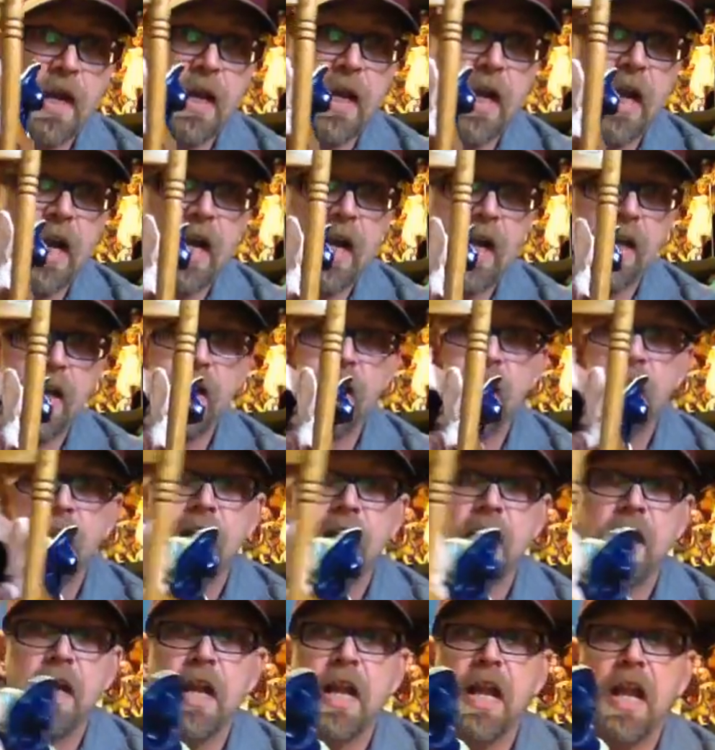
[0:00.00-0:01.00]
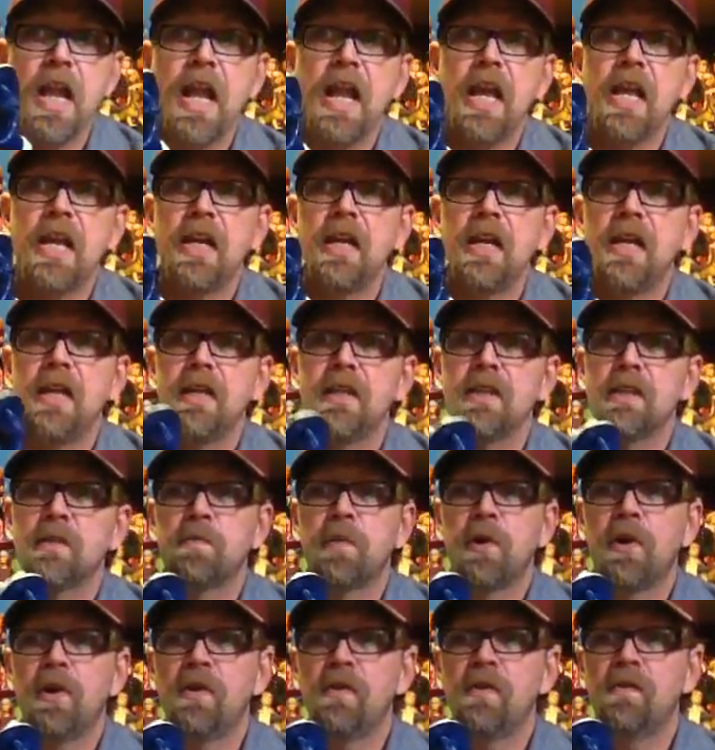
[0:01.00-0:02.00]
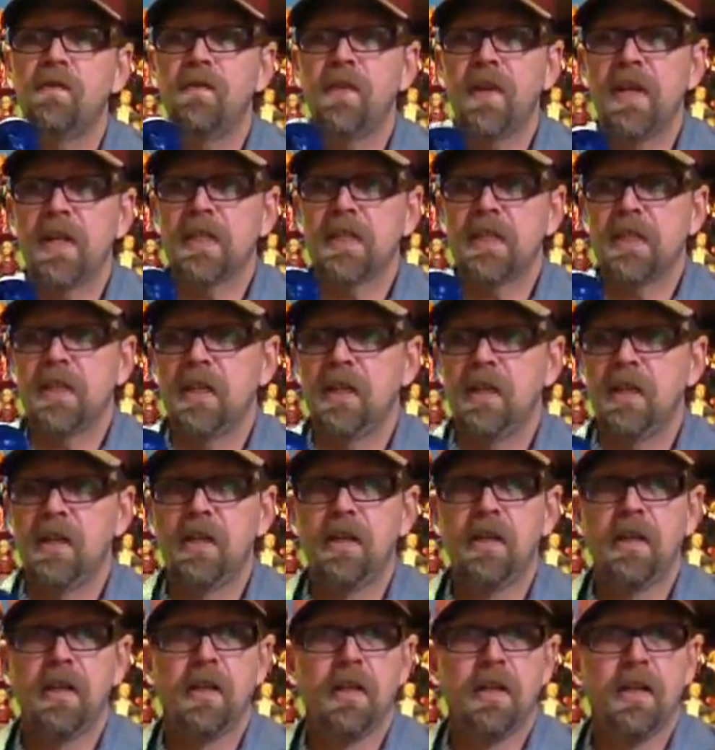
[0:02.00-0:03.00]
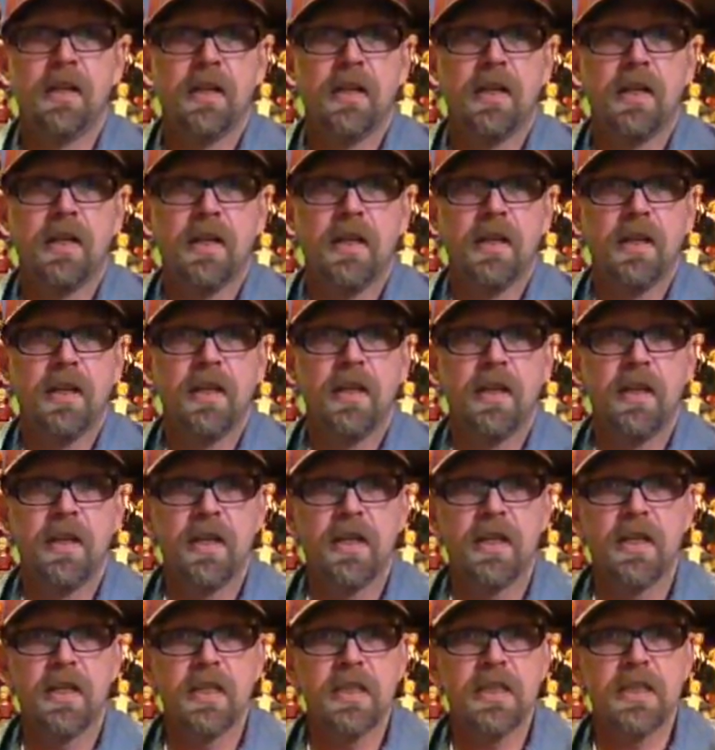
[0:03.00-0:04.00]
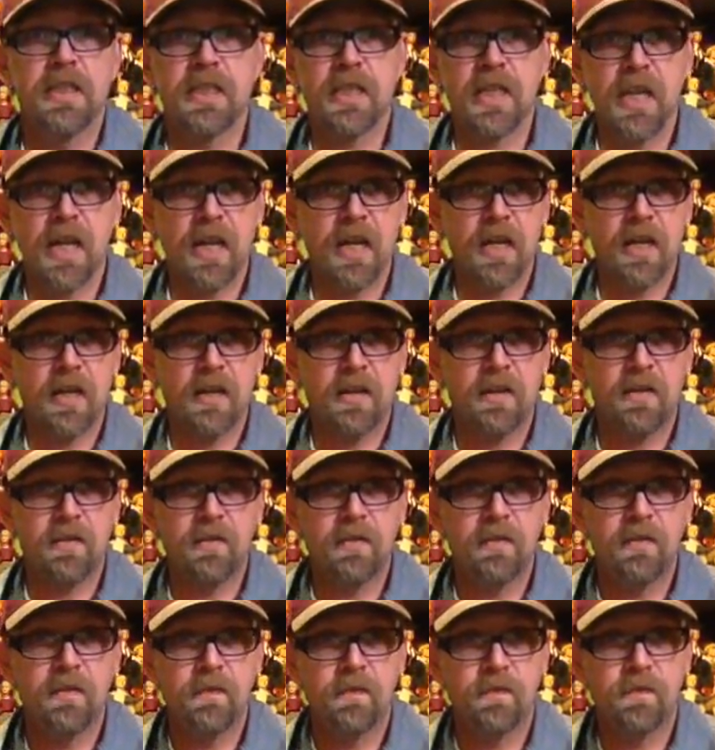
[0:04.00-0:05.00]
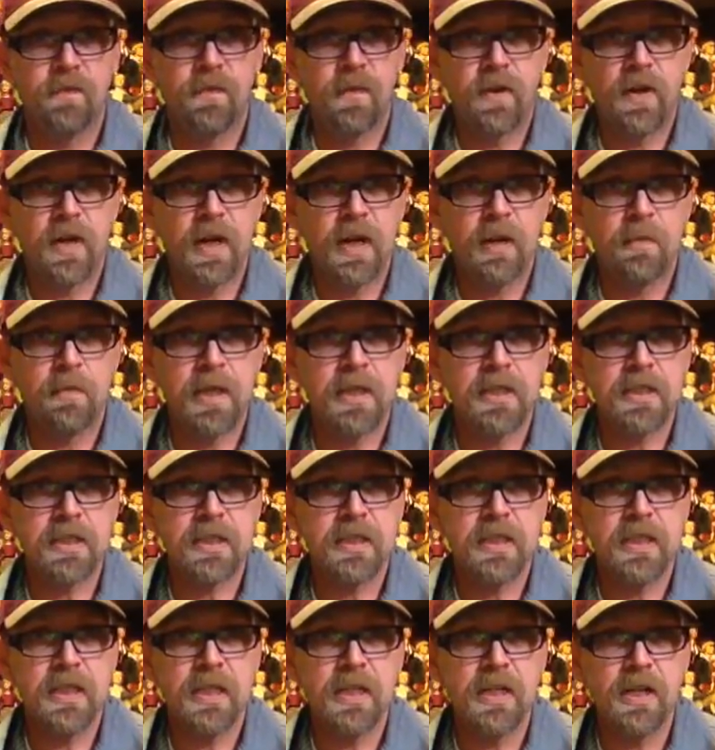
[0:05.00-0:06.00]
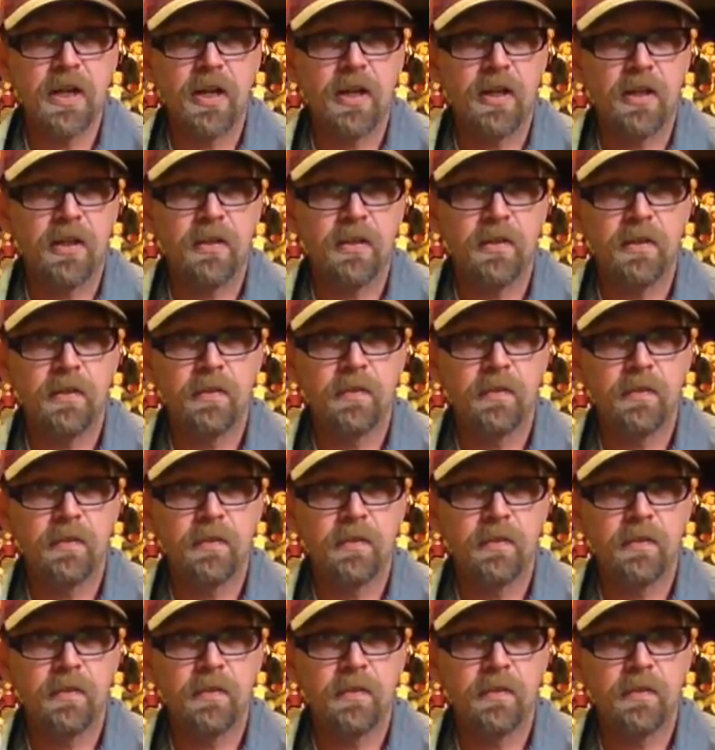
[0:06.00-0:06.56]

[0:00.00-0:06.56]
God. And it is perfect scale for an MSD doll.